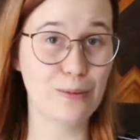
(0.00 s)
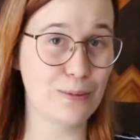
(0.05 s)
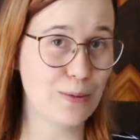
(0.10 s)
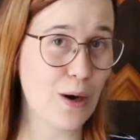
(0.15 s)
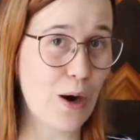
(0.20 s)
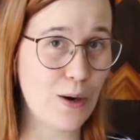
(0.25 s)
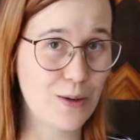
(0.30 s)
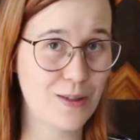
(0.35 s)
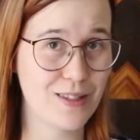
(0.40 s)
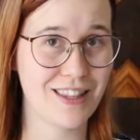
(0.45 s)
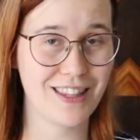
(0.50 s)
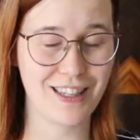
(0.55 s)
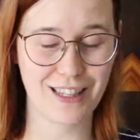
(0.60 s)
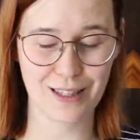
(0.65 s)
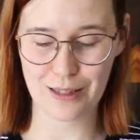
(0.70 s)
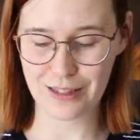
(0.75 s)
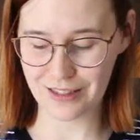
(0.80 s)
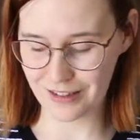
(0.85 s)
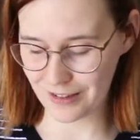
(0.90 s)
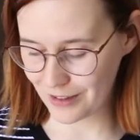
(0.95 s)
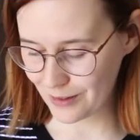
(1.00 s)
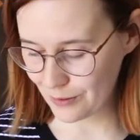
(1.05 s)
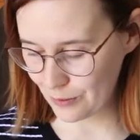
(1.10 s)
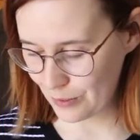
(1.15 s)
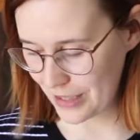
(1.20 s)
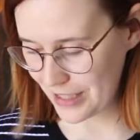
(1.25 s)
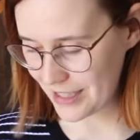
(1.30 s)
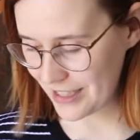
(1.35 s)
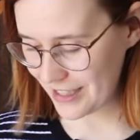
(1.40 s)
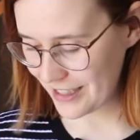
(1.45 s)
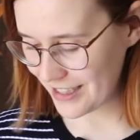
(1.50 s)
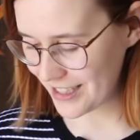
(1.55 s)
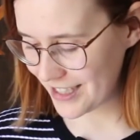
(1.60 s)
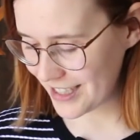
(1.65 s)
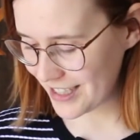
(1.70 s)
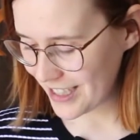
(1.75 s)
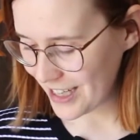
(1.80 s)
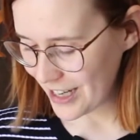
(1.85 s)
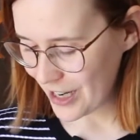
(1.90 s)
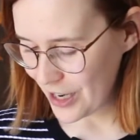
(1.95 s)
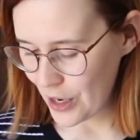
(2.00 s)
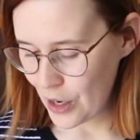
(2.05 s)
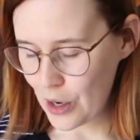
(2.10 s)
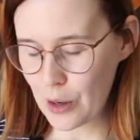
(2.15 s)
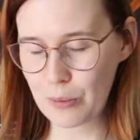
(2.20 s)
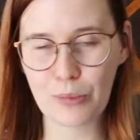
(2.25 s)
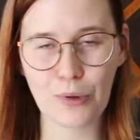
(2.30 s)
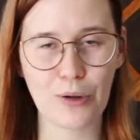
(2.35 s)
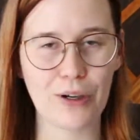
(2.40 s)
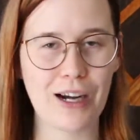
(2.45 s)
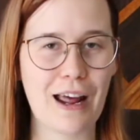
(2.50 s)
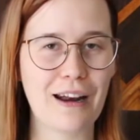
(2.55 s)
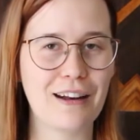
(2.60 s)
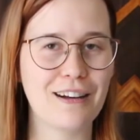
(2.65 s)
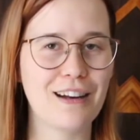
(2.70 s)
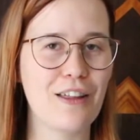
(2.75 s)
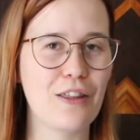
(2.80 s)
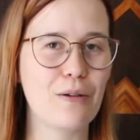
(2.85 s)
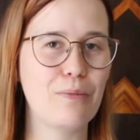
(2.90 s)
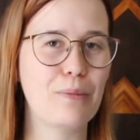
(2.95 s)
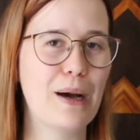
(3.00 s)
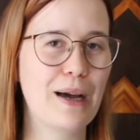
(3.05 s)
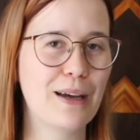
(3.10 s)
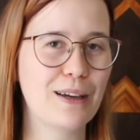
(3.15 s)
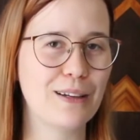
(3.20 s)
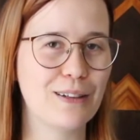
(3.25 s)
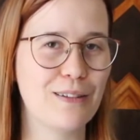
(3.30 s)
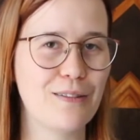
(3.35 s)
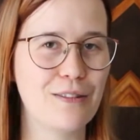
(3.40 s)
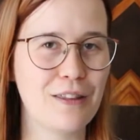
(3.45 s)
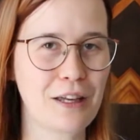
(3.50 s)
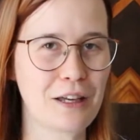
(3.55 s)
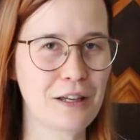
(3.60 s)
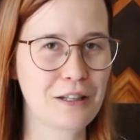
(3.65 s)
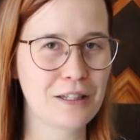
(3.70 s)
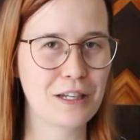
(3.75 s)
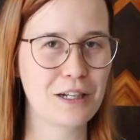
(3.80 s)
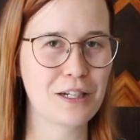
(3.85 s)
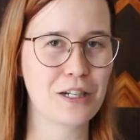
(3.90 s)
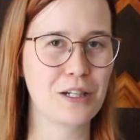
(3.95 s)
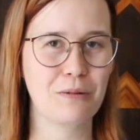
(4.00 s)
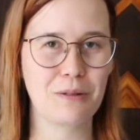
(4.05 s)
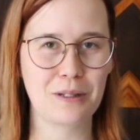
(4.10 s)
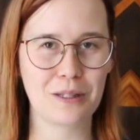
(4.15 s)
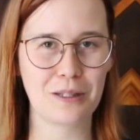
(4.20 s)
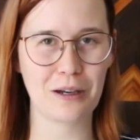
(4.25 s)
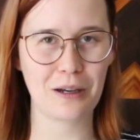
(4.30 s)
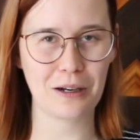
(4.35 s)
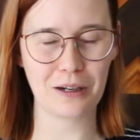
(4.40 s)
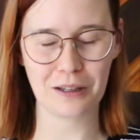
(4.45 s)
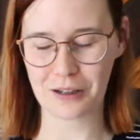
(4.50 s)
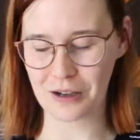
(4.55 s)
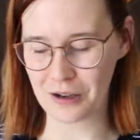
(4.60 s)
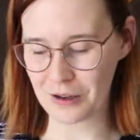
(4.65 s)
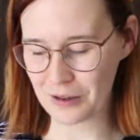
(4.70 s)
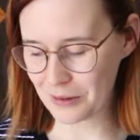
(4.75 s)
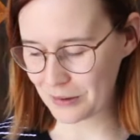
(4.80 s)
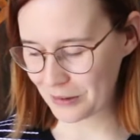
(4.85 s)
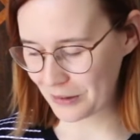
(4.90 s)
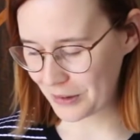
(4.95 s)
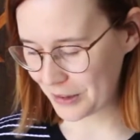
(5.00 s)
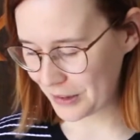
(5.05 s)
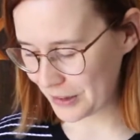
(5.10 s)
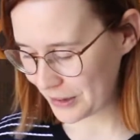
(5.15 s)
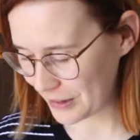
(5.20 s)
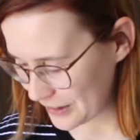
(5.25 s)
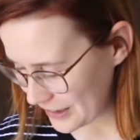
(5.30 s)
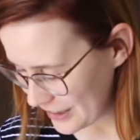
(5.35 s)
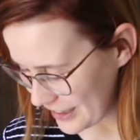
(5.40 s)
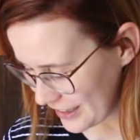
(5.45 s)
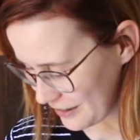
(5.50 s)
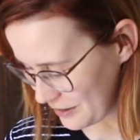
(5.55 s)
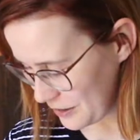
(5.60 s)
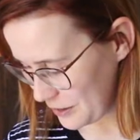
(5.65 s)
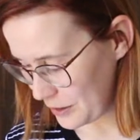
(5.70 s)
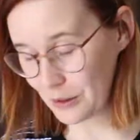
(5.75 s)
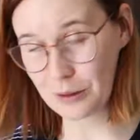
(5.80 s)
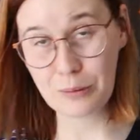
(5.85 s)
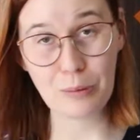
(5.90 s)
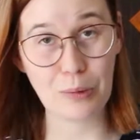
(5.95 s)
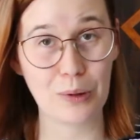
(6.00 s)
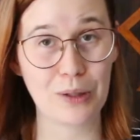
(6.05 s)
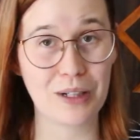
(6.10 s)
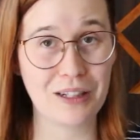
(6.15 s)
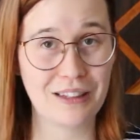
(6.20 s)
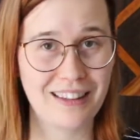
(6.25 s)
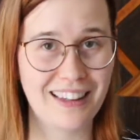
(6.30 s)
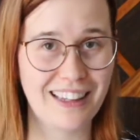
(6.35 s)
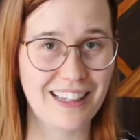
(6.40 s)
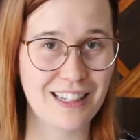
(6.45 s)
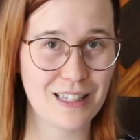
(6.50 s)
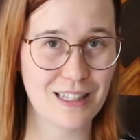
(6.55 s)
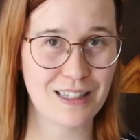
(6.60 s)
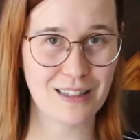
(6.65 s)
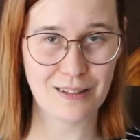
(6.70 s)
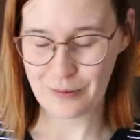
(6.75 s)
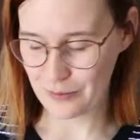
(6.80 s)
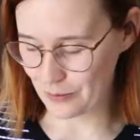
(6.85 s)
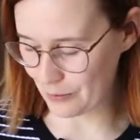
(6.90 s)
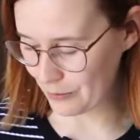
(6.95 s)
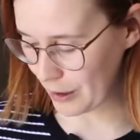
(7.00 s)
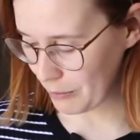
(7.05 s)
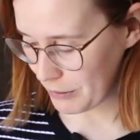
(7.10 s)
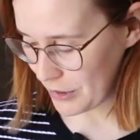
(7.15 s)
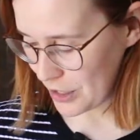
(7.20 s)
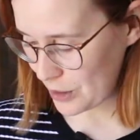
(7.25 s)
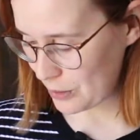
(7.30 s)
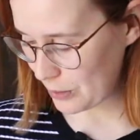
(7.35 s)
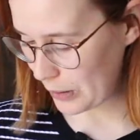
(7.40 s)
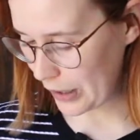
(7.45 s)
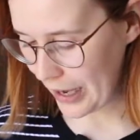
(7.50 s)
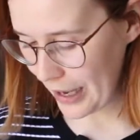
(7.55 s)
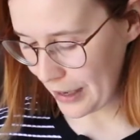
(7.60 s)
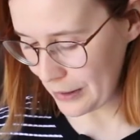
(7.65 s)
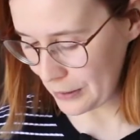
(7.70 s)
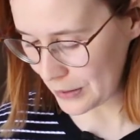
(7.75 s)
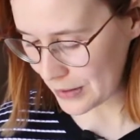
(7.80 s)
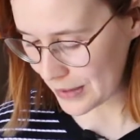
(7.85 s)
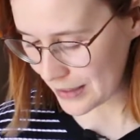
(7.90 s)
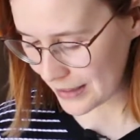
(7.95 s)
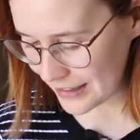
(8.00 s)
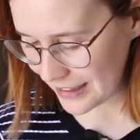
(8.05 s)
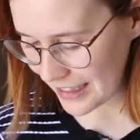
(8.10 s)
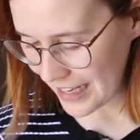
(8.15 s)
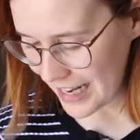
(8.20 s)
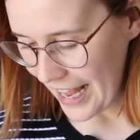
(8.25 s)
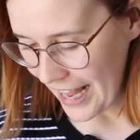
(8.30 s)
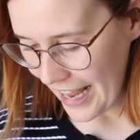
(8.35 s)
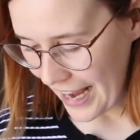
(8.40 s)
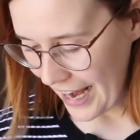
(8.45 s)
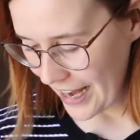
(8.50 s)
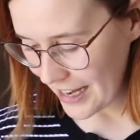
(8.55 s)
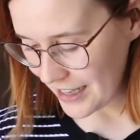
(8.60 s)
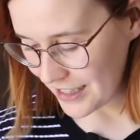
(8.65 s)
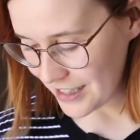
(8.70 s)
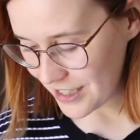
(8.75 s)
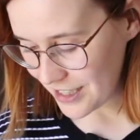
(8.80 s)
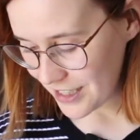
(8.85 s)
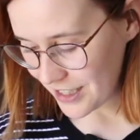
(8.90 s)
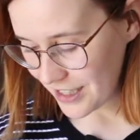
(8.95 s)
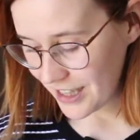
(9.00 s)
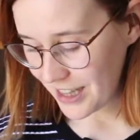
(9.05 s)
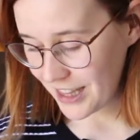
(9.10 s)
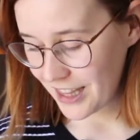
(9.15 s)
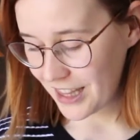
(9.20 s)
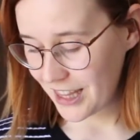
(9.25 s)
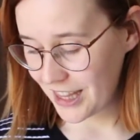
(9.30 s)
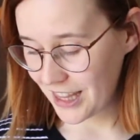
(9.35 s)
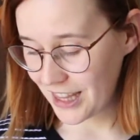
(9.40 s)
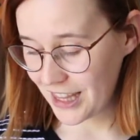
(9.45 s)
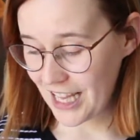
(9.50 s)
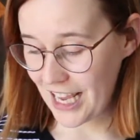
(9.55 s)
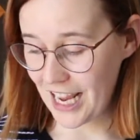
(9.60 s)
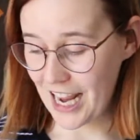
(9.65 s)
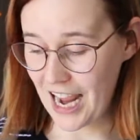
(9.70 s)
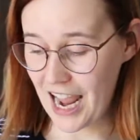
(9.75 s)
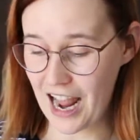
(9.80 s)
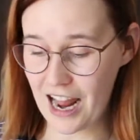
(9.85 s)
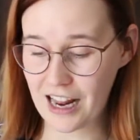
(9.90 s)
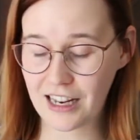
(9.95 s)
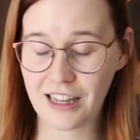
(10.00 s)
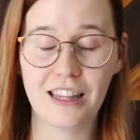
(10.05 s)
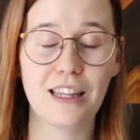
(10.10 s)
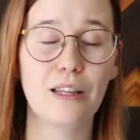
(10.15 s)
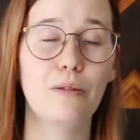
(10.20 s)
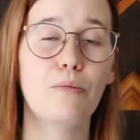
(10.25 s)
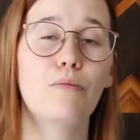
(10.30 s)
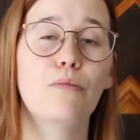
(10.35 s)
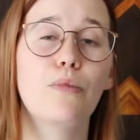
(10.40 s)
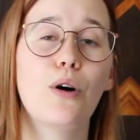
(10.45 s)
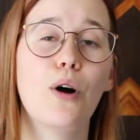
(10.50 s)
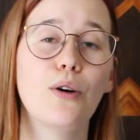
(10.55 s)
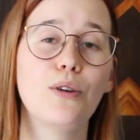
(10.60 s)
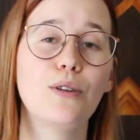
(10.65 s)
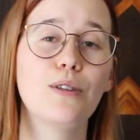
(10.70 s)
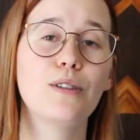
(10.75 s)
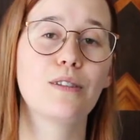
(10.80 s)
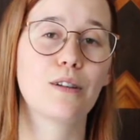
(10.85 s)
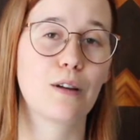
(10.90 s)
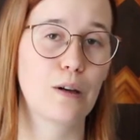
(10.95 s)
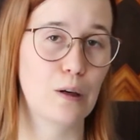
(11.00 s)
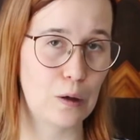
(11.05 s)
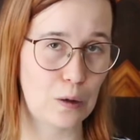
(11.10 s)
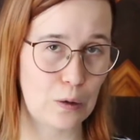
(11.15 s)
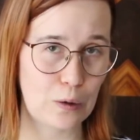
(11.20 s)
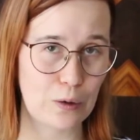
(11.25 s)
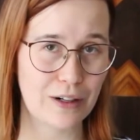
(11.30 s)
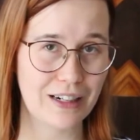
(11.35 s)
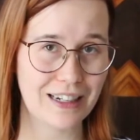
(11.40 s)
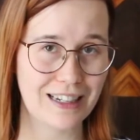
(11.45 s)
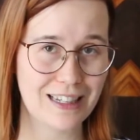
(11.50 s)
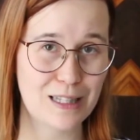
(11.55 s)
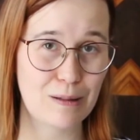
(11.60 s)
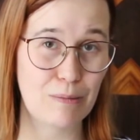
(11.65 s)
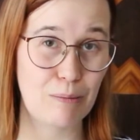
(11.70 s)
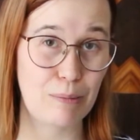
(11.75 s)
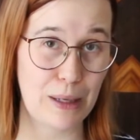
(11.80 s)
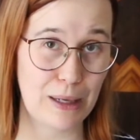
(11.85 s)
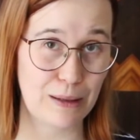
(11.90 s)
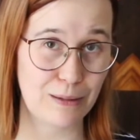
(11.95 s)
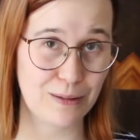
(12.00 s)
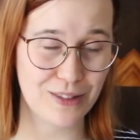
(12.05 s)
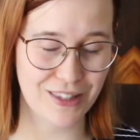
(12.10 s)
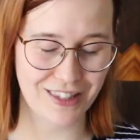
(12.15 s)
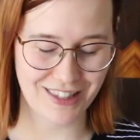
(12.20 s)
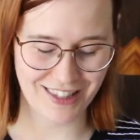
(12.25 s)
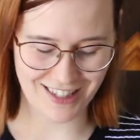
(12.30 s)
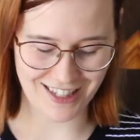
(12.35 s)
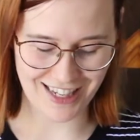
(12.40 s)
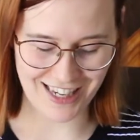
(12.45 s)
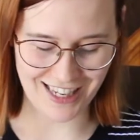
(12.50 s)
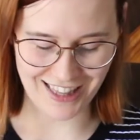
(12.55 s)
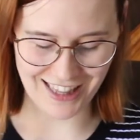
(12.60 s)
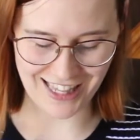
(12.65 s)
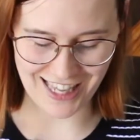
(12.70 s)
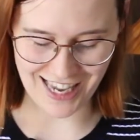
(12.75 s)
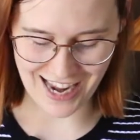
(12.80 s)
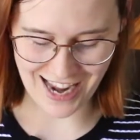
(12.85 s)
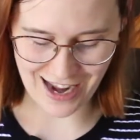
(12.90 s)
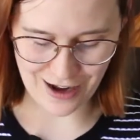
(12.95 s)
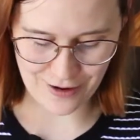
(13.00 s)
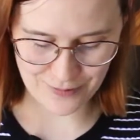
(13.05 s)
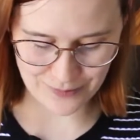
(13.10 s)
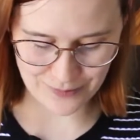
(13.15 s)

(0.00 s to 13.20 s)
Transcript: owns this business brought out another bucket of things that she was going to go through to put in these rummage piles, and they had the most glorious belts in there.